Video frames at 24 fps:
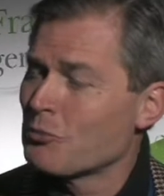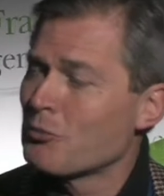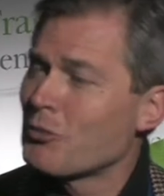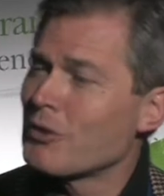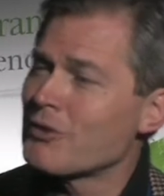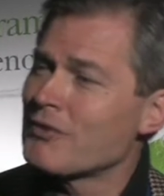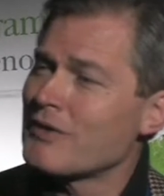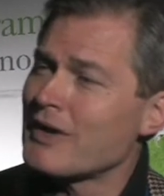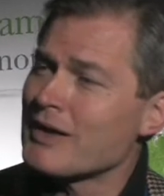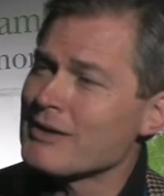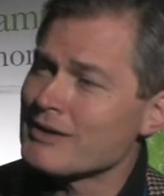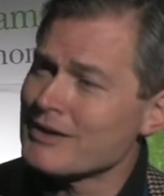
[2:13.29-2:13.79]

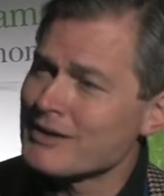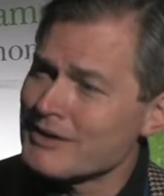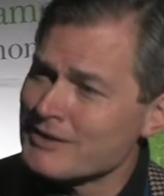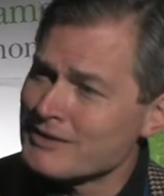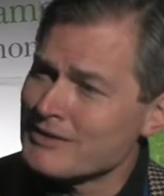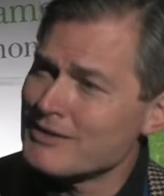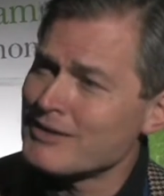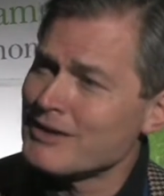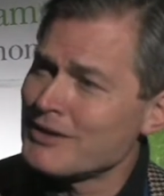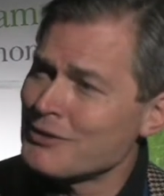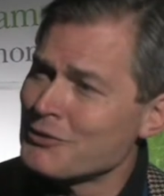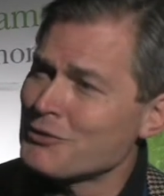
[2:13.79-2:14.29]
but that
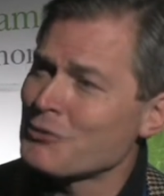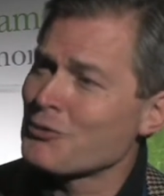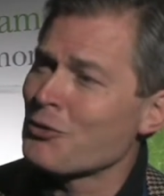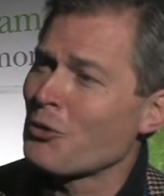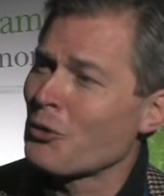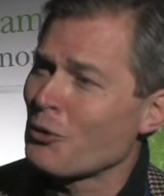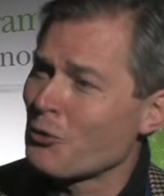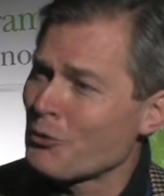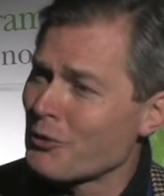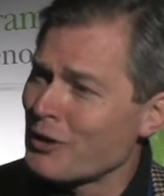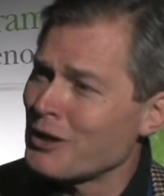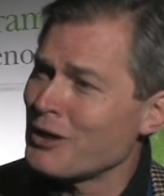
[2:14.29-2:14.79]
it is
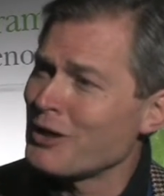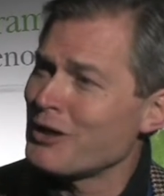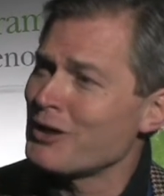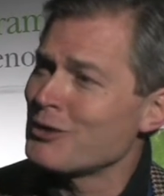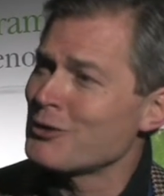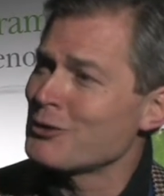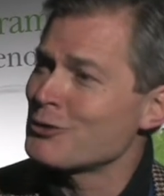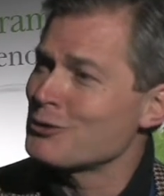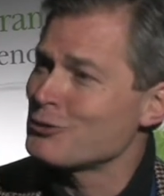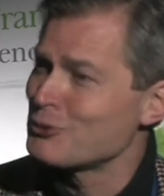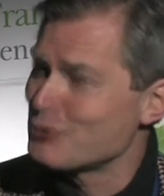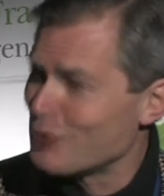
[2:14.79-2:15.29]
already
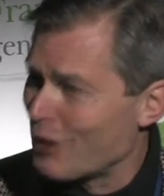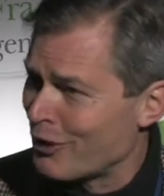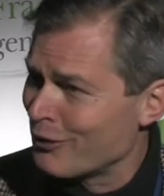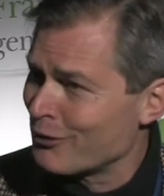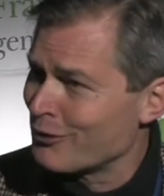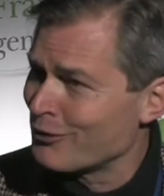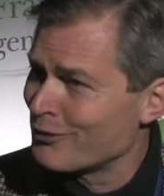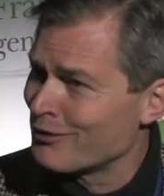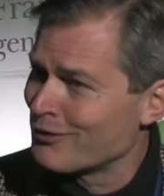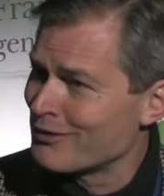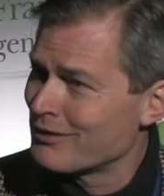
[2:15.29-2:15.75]
done.